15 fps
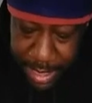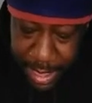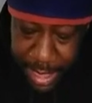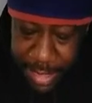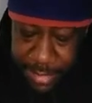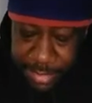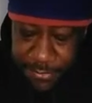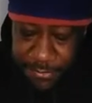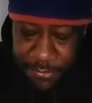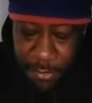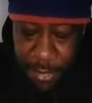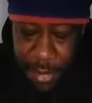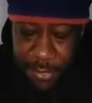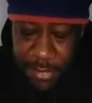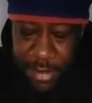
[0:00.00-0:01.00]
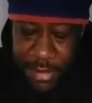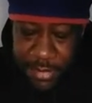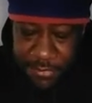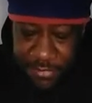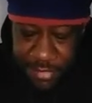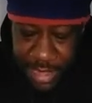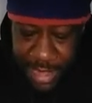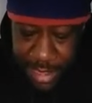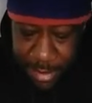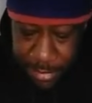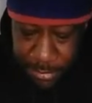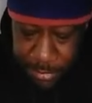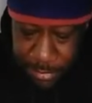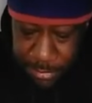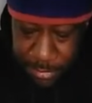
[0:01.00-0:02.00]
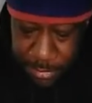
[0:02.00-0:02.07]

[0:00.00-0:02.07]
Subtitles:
At the far end of town,